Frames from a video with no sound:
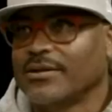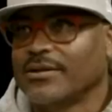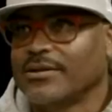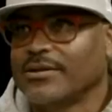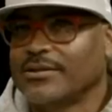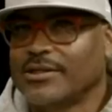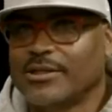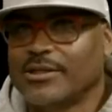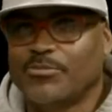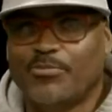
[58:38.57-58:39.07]

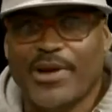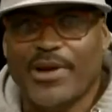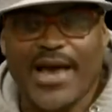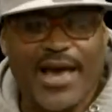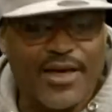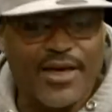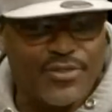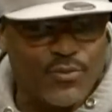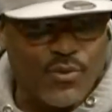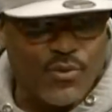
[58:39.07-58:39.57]
to the
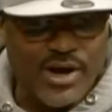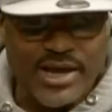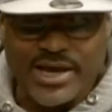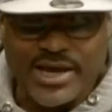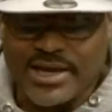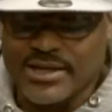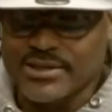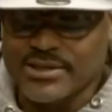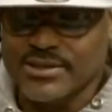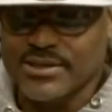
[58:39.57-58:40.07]

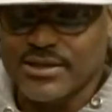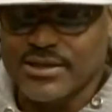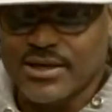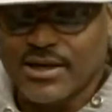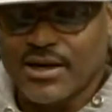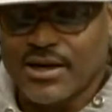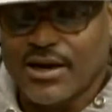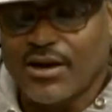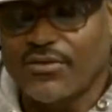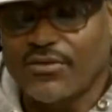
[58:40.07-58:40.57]
pathways
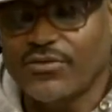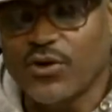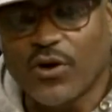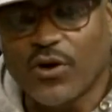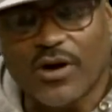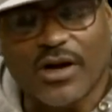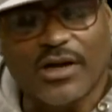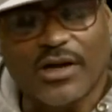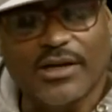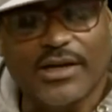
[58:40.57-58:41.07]
of
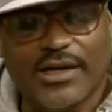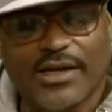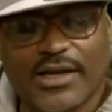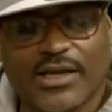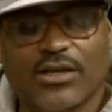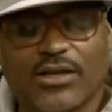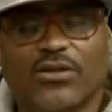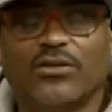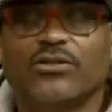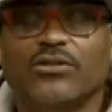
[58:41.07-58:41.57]
your
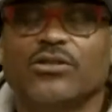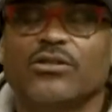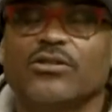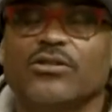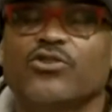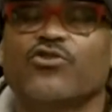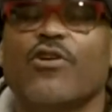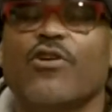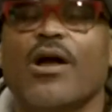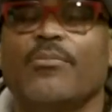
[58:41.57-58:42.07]
unhealed
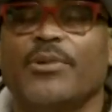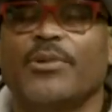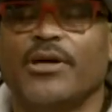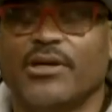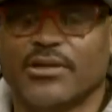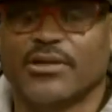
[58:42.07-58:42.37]
trauma,